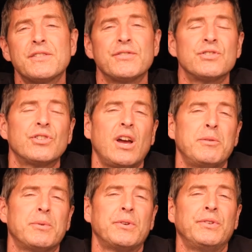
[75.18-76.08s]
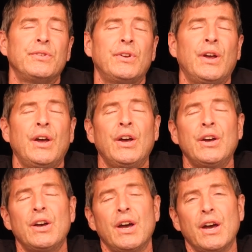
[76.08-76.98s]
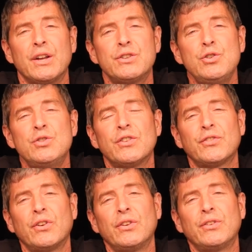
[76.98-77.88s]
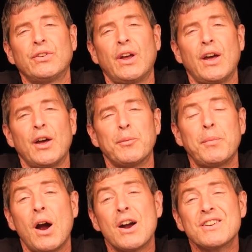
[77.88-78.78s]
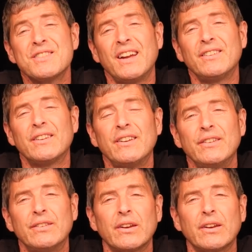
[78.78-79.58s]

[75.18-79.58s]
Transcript: different chambers, uh, two different uh, power intensities